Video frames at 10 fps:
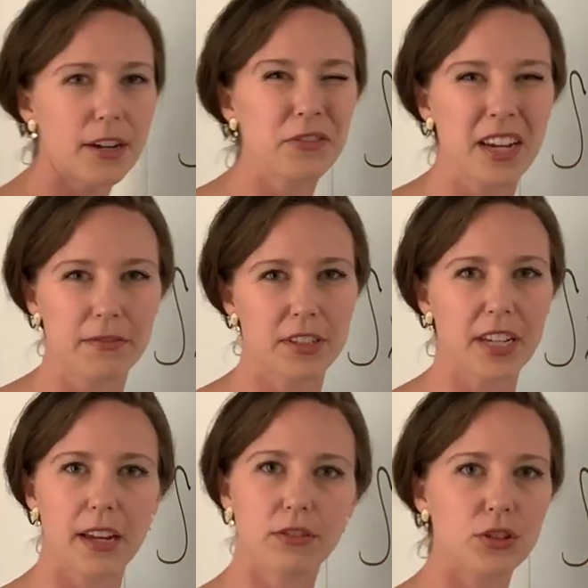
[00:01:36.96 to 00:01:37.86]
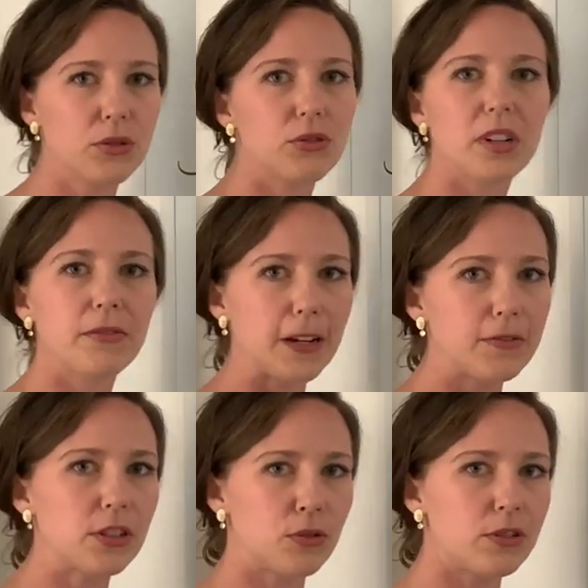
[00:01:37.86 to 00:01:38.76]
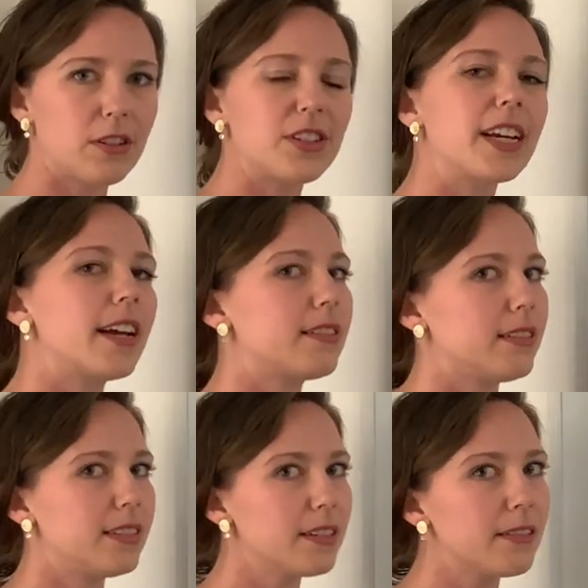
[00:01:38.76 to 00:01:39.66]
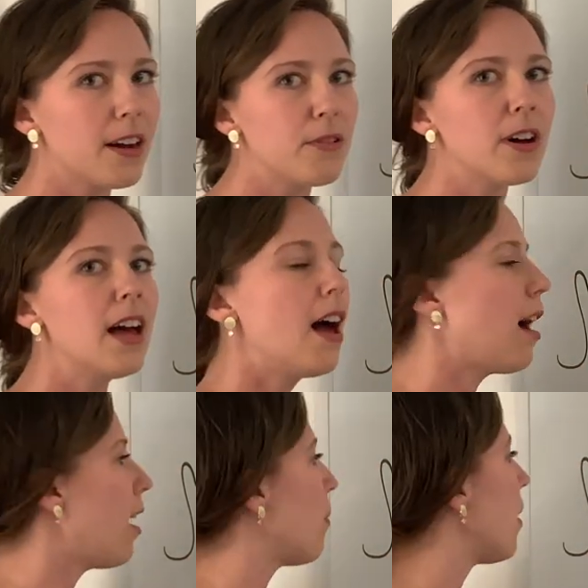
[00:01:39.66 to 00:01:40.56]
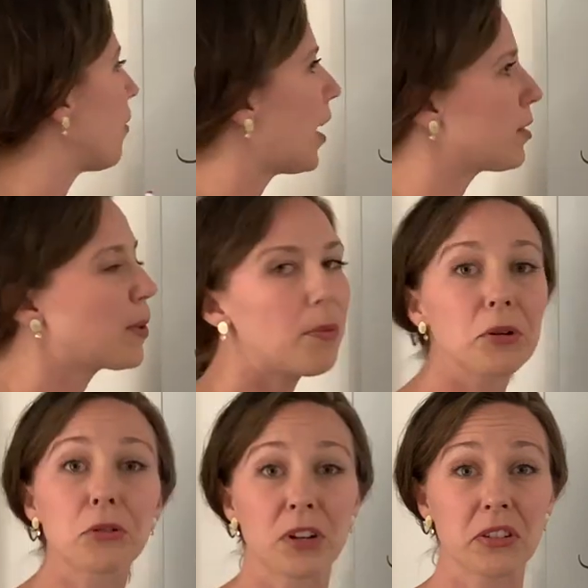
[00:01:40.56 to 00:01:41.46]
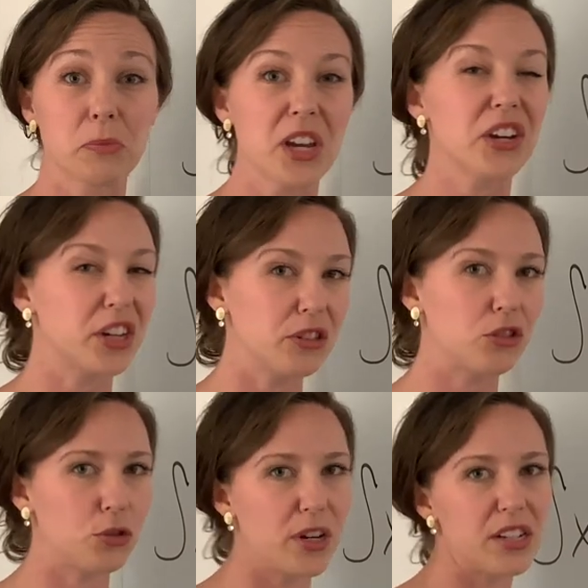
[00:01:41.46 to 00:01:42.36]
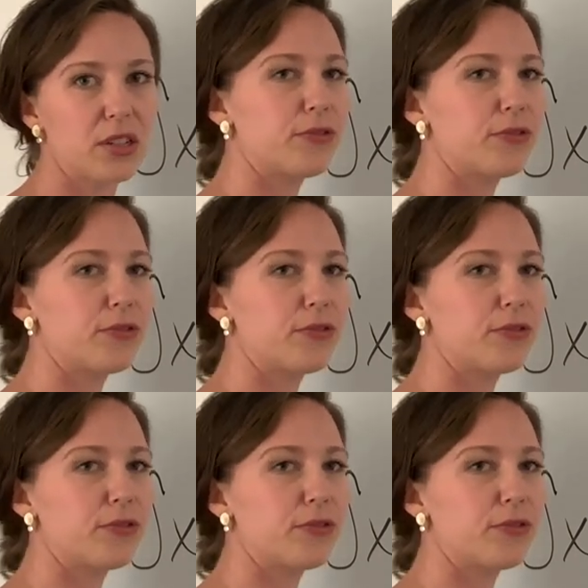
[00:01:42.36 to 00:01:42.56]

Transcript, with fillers: I only have to take two derivatives in order to get to zero, um, that's probably going to be a good choice